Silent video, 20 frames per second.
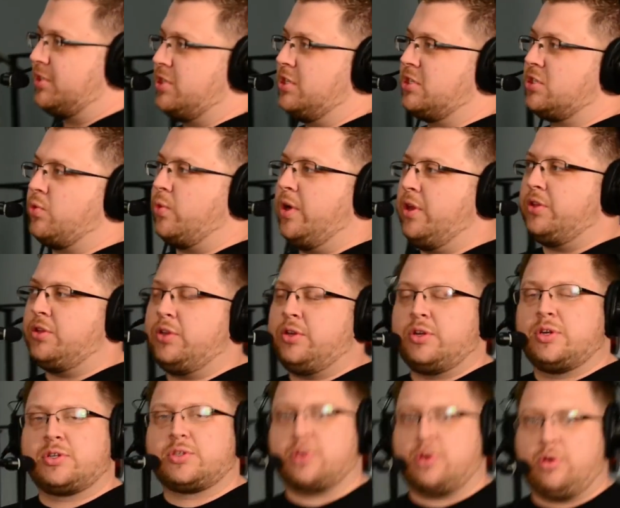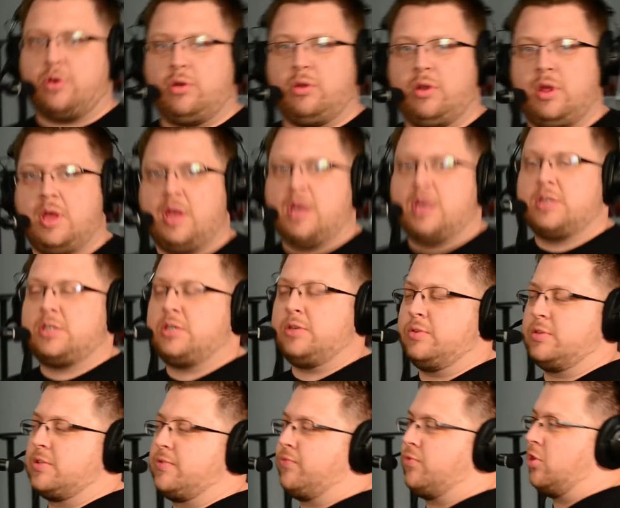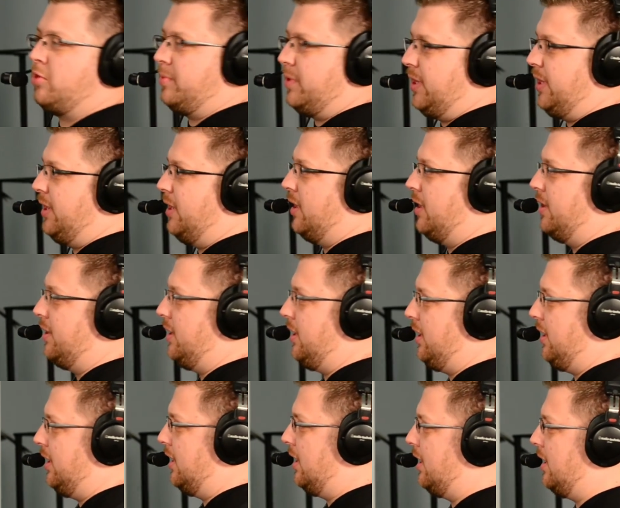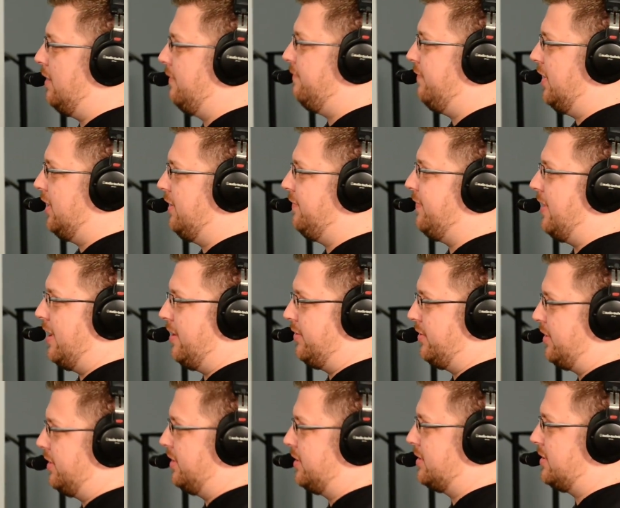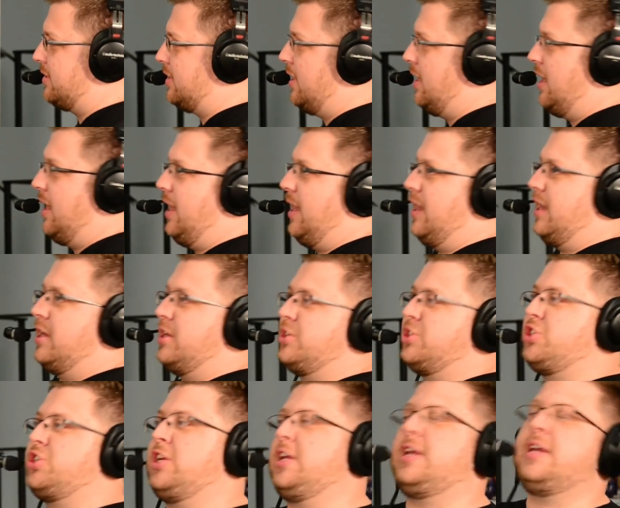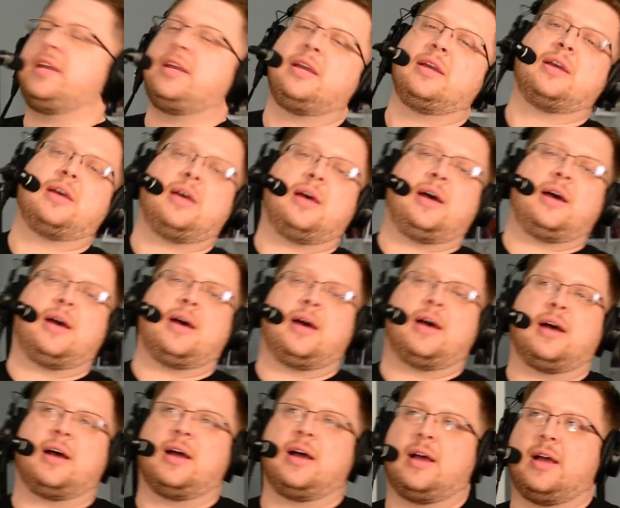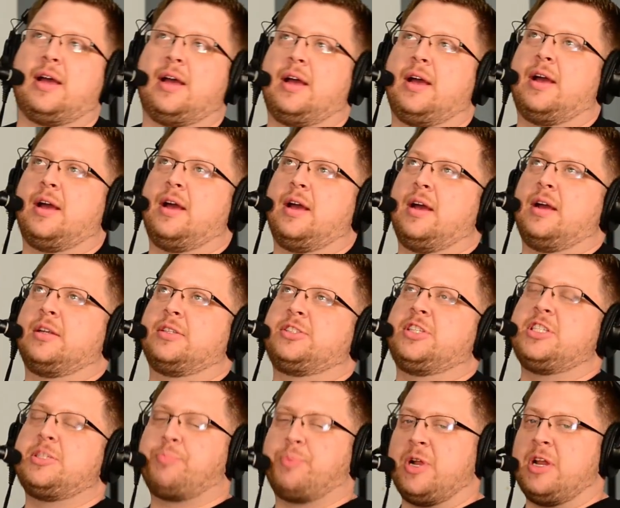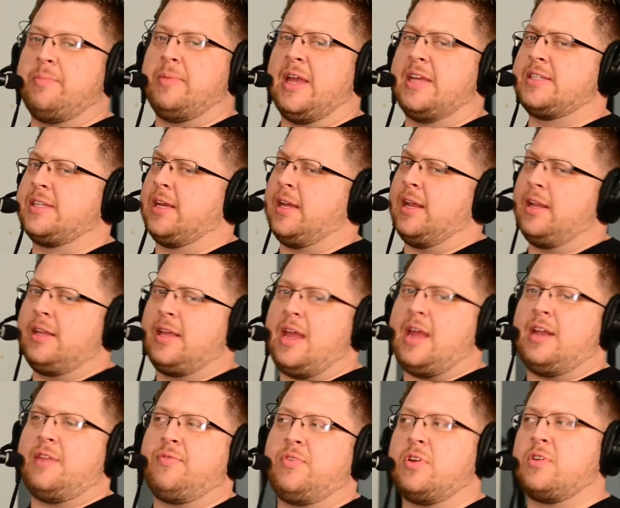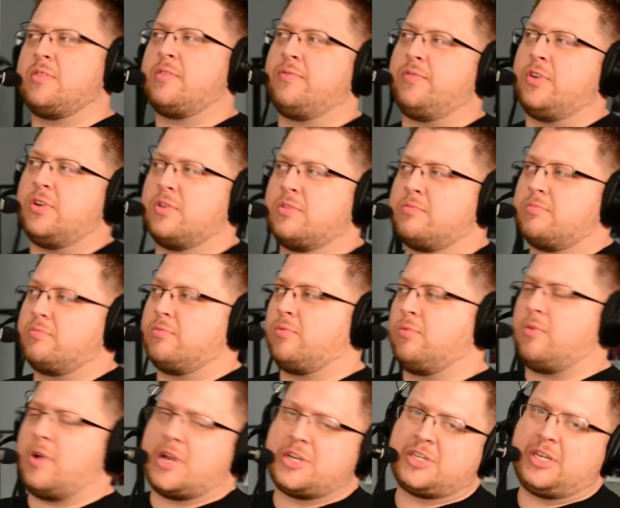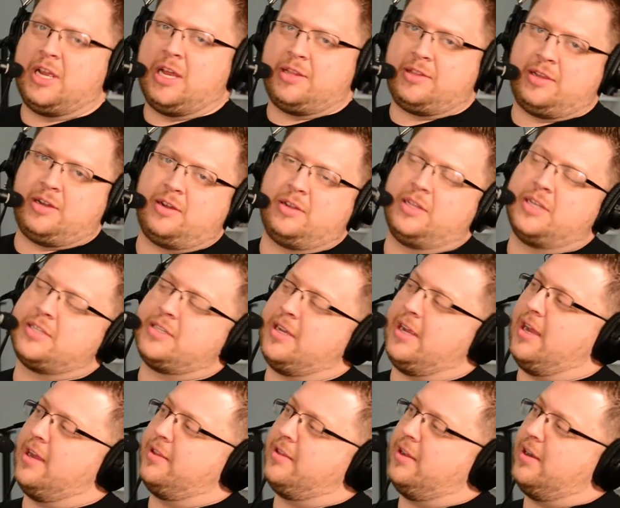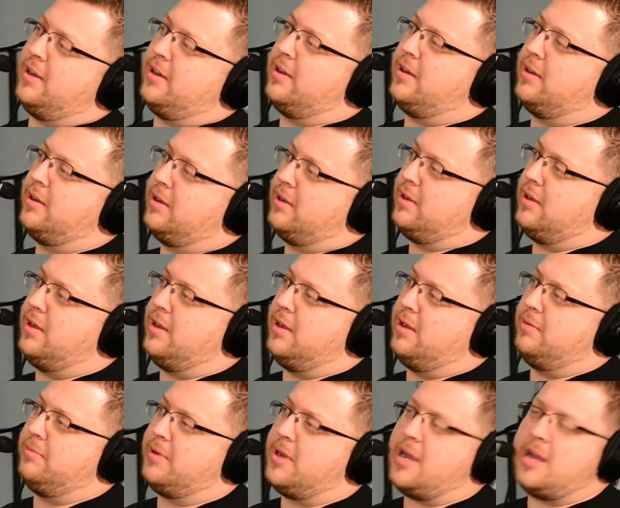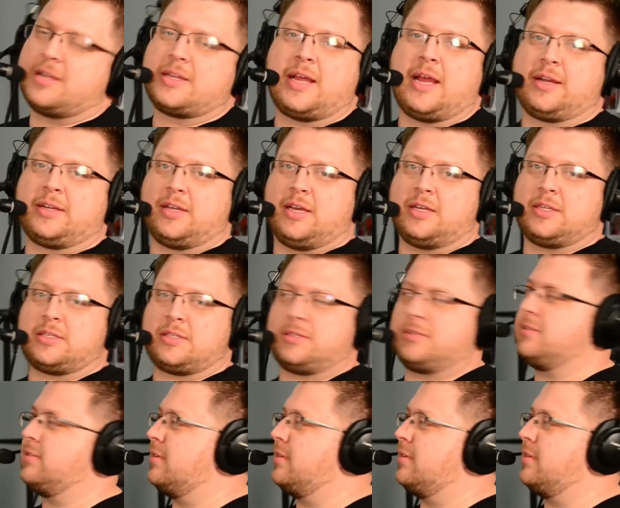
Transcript: She's 22 years old. She was formerly on the Philly Founders. She's pretty amazing. And Kate, if you're watching out there or listening out there, contact us.